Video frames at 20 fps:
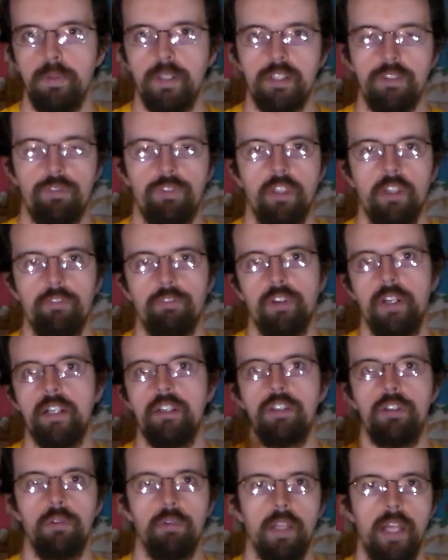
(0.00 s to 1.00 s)
please feel free
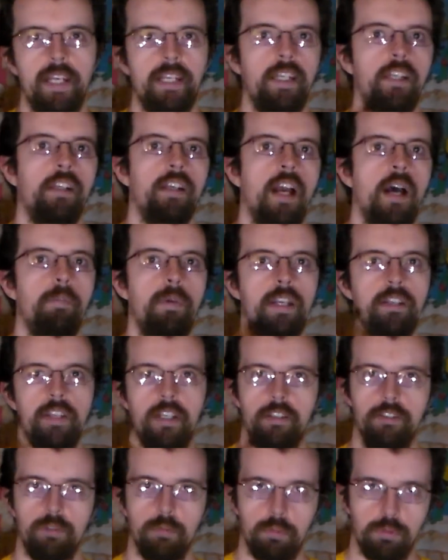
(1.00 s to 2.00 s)
to like, comment,
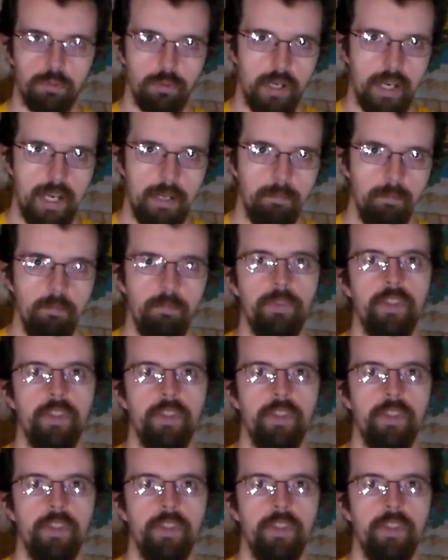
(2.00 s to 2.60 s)
and subscribe.